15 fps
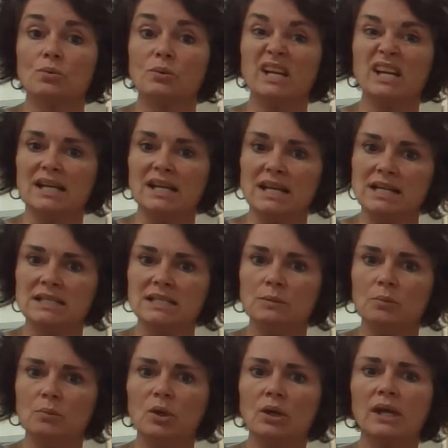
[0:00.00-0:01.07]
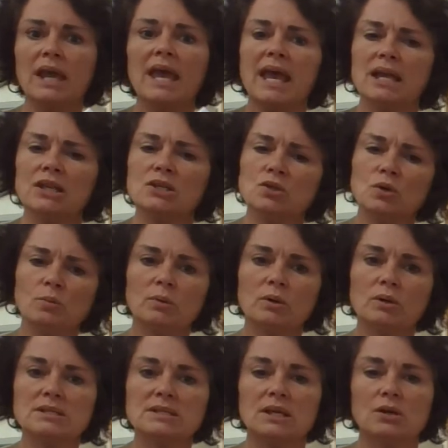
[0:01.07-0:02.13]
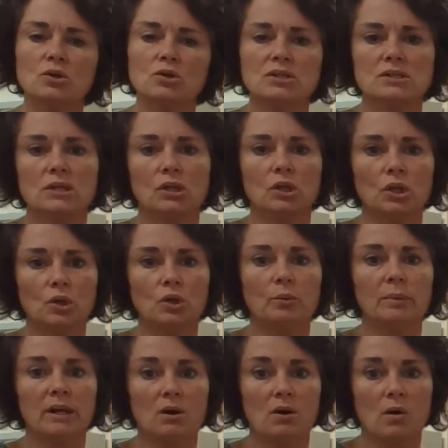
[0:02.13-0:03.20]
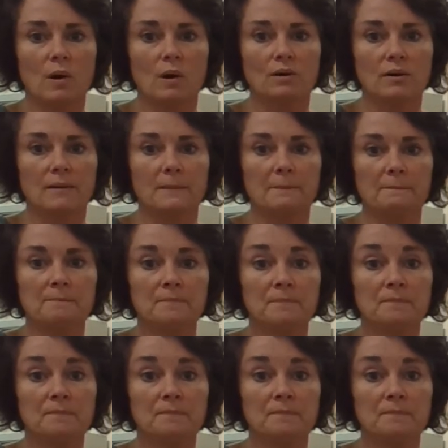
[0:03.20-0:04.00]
to read an easy book and 2 books that are just a little bit harder.